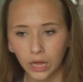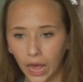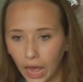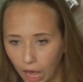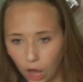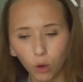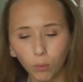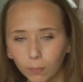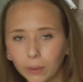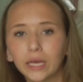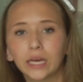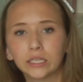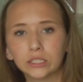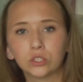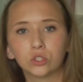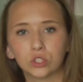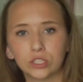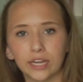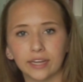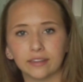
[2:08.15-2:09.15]
Help me
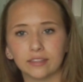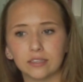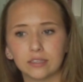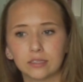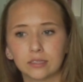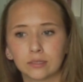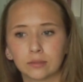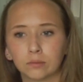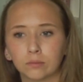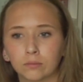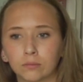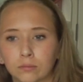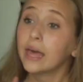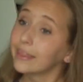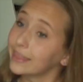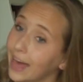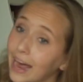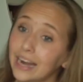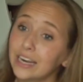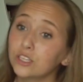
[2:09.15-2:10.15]
understand this.
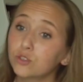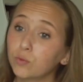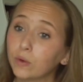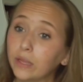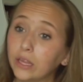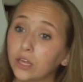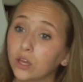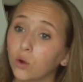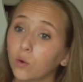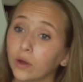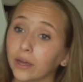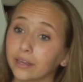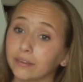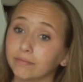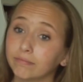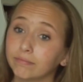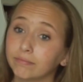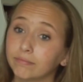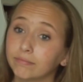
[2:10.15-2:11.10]
That is really annoying.